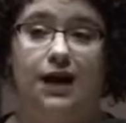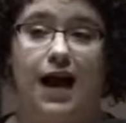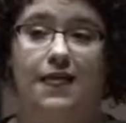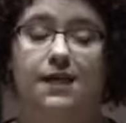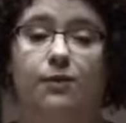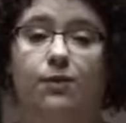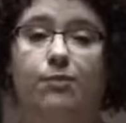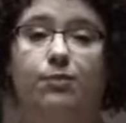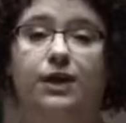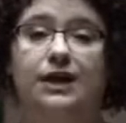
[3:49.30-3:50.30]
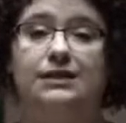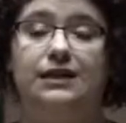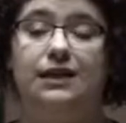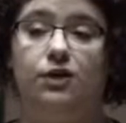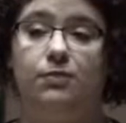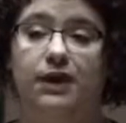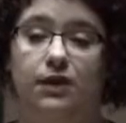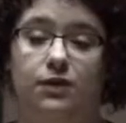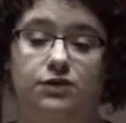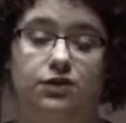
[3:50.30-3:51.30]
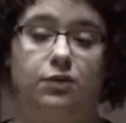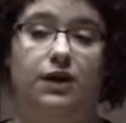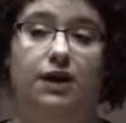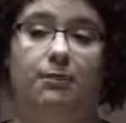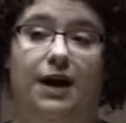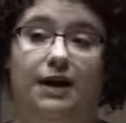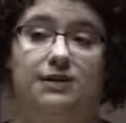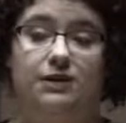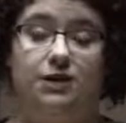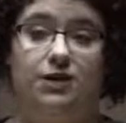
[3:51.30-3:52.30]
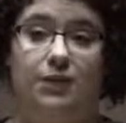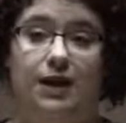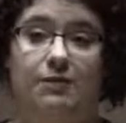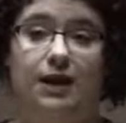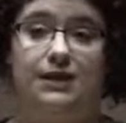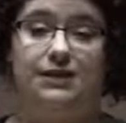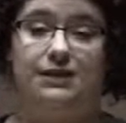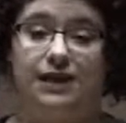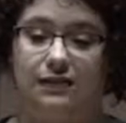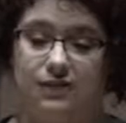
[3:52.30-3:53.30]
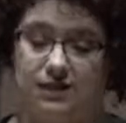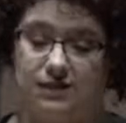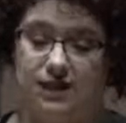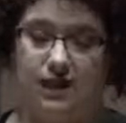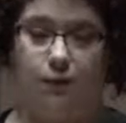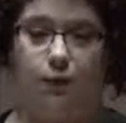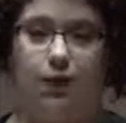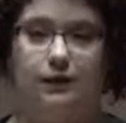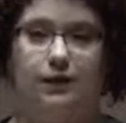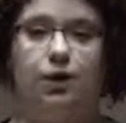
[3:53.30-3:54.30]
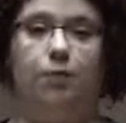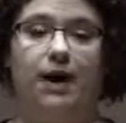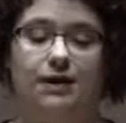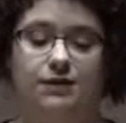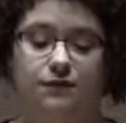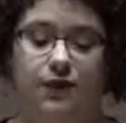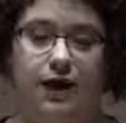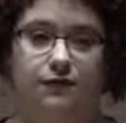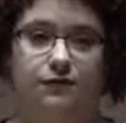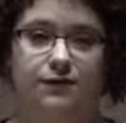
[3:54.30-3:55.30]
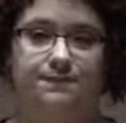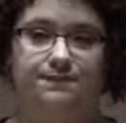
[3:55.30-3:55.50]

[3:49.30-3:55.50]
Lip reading: and that will bring us a little bit closer to what our boxes are doing, because instead of just sending one little box of love,